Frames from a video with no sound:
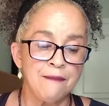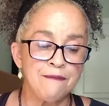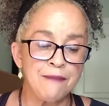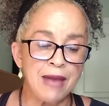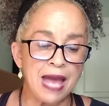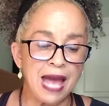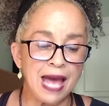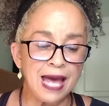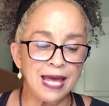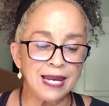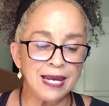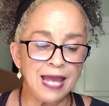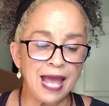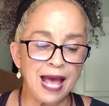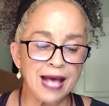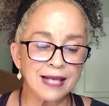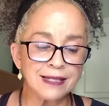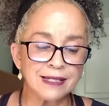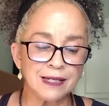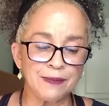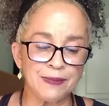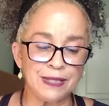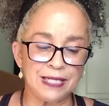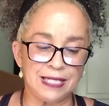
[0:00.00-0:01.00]
Man
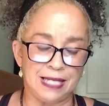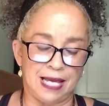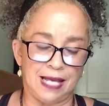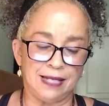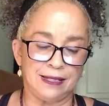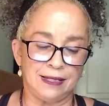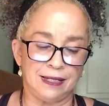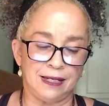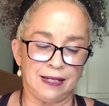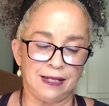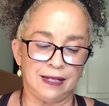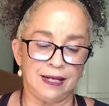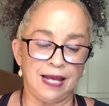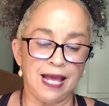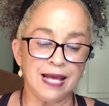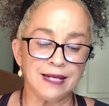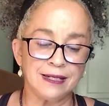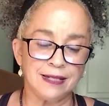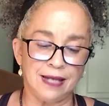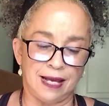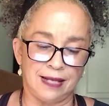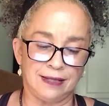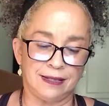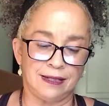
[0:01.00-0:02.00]
has to be tested
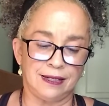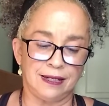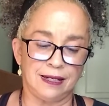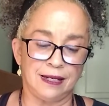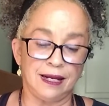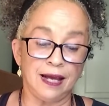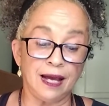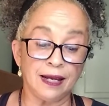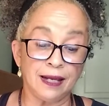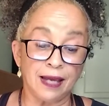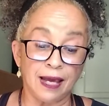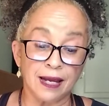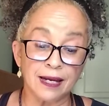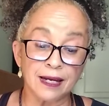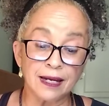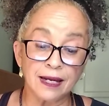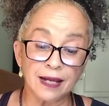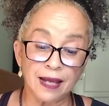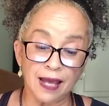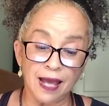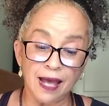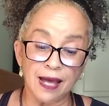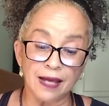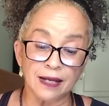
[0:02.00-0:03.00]
and tested again and
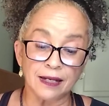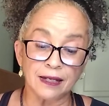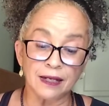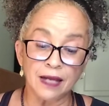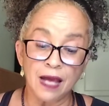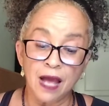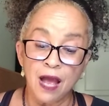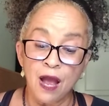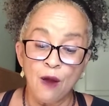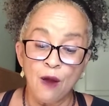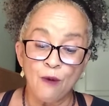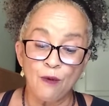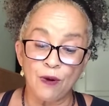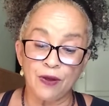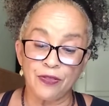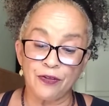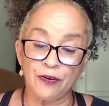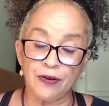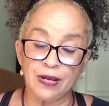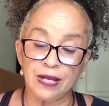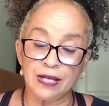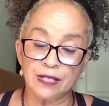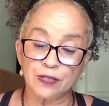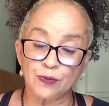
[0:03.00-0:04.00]
again,
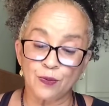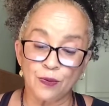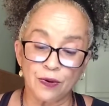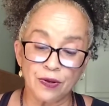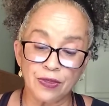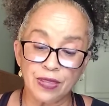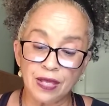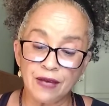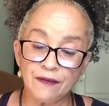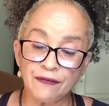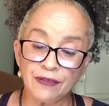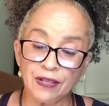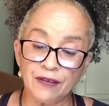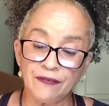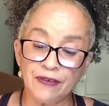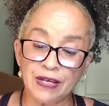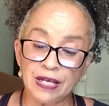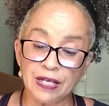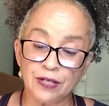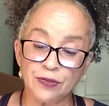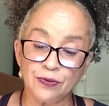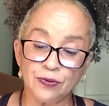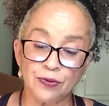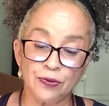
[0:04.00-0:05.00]
whether he is worthy of
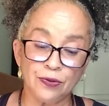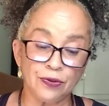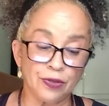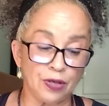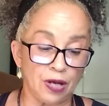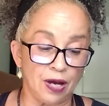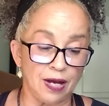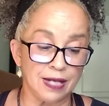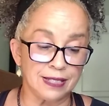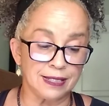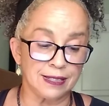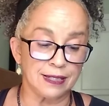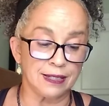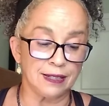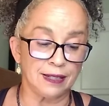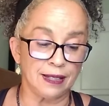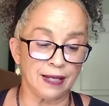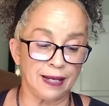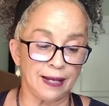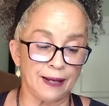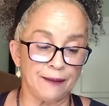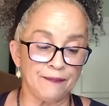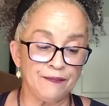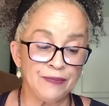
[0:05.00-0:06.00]
living in truth
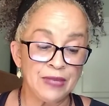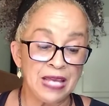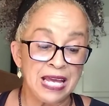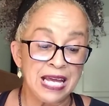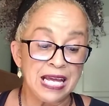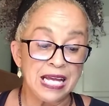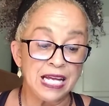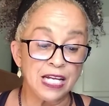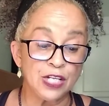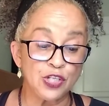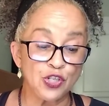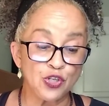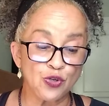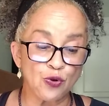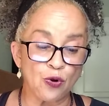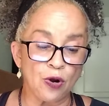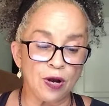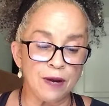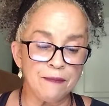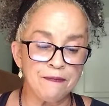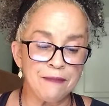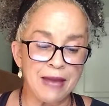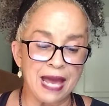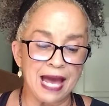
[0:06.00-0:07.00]
constantly. In
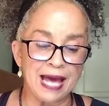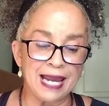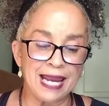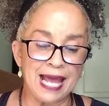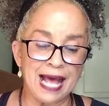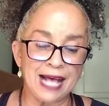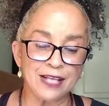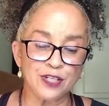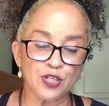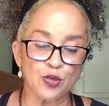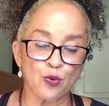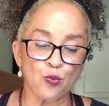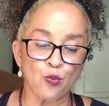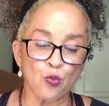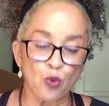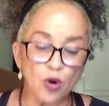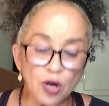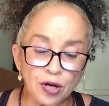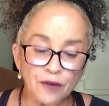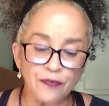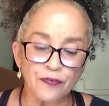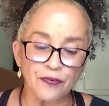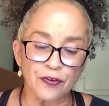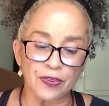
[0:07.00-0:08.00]
short, man has to
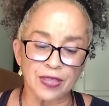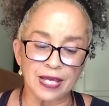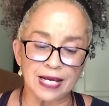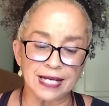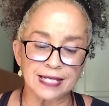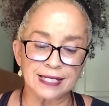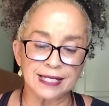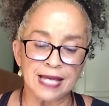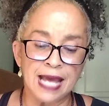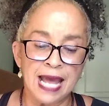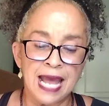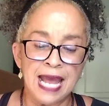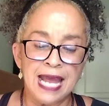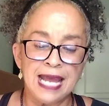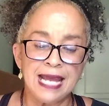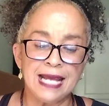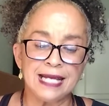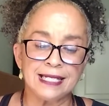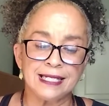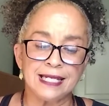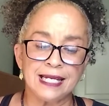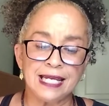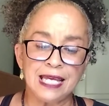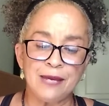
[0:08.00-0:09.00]
work for this. He
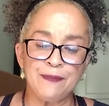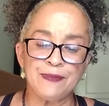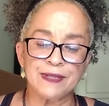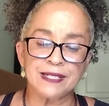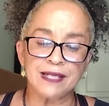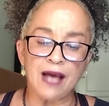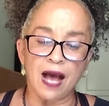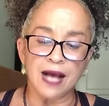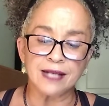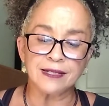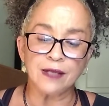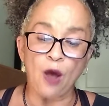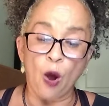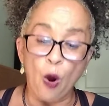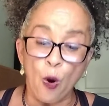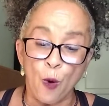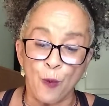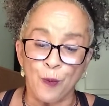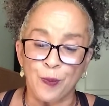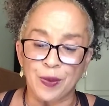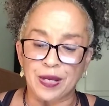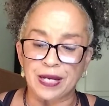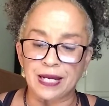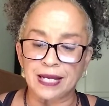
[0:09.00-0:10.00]
has to keep his eyes
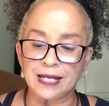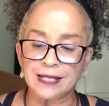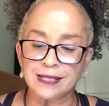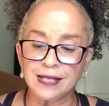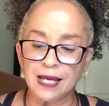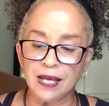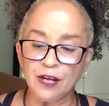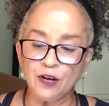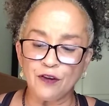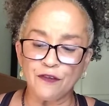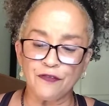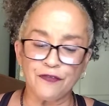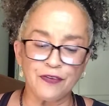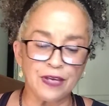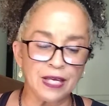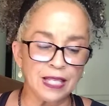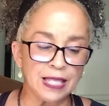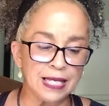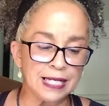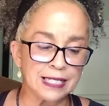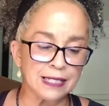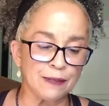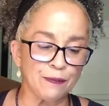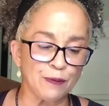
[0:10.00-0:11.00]
open, his inner
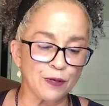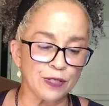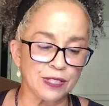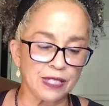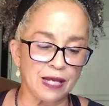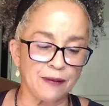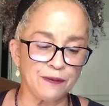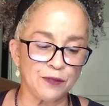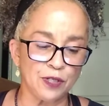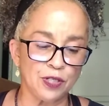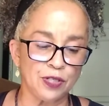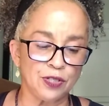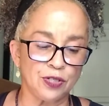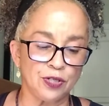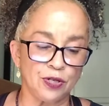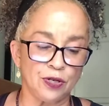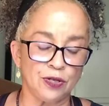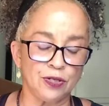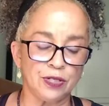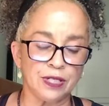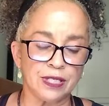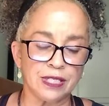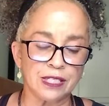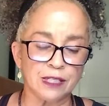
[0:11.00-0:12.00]
feelings and perceptions
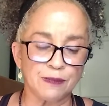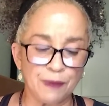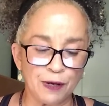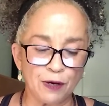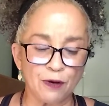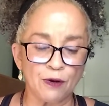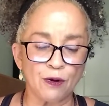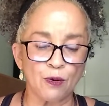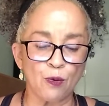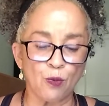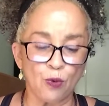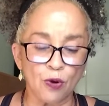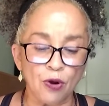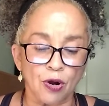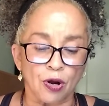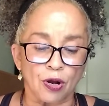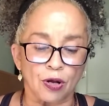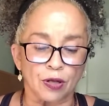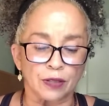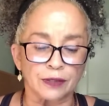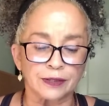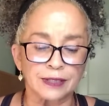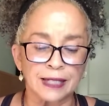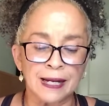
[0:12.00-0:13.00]
turned to the spirit
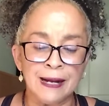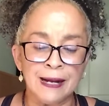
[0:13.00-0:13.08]
world.